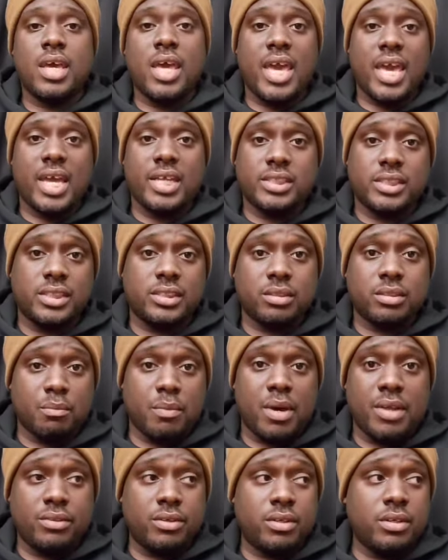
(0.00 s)
and she's a
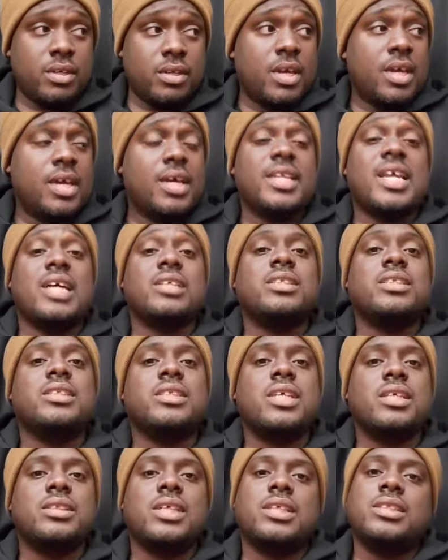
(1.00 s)
mother. Now she
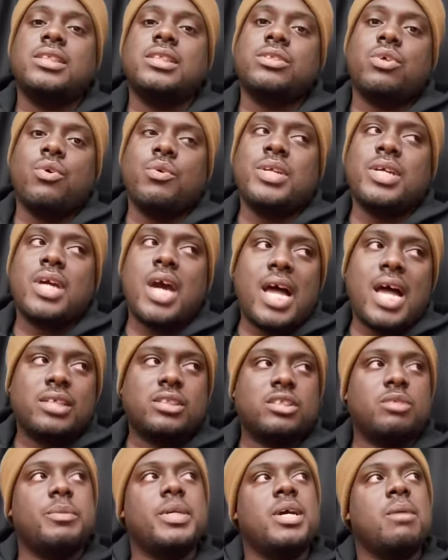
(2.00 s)
says that she's going to
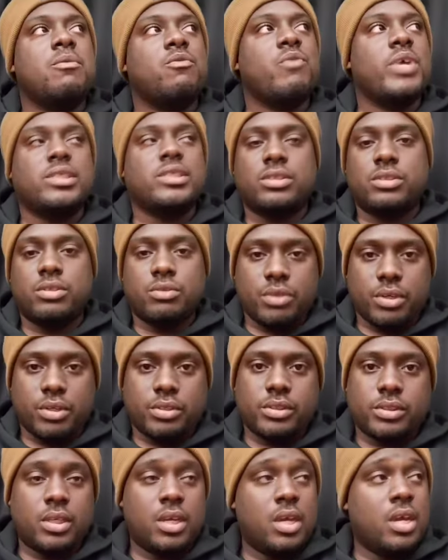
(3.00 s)
college to become a registered
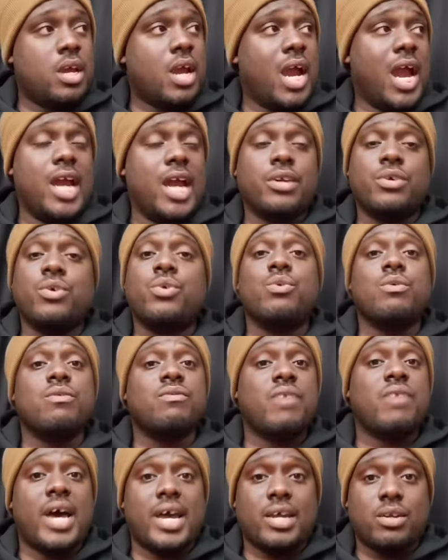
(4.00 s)
nurse. All right, cool,
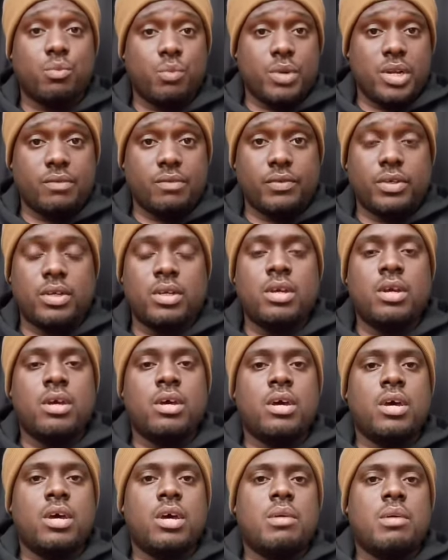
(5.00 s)
fine, whatever.
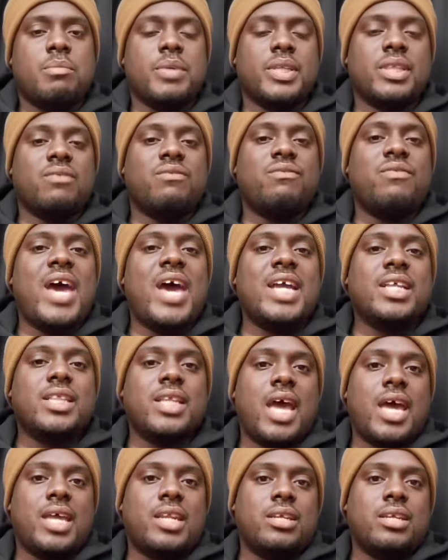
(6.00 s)
But the fact
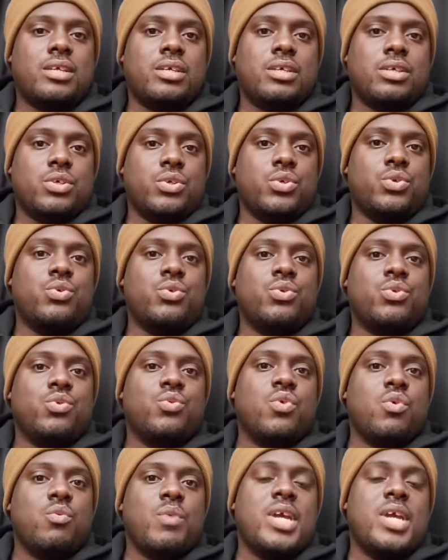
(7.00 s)
that you
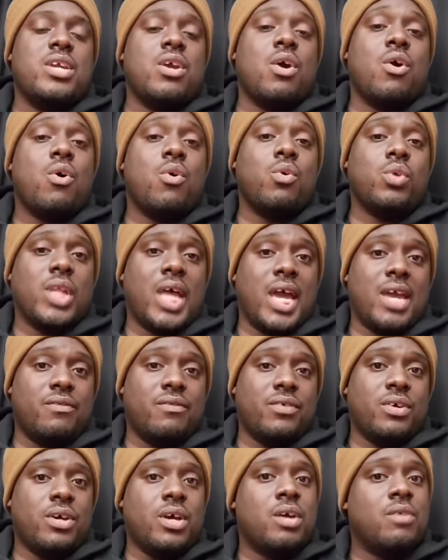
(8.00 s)
threw away your whole
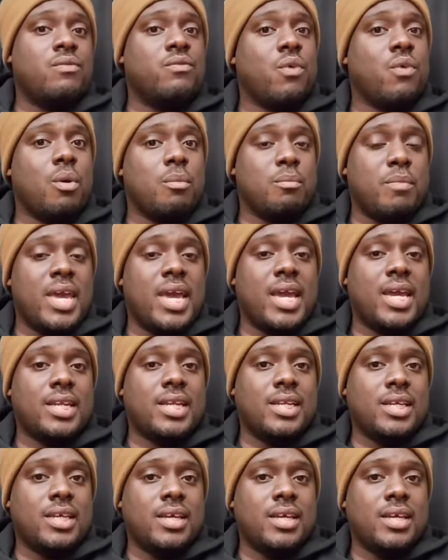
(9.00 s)
life for a man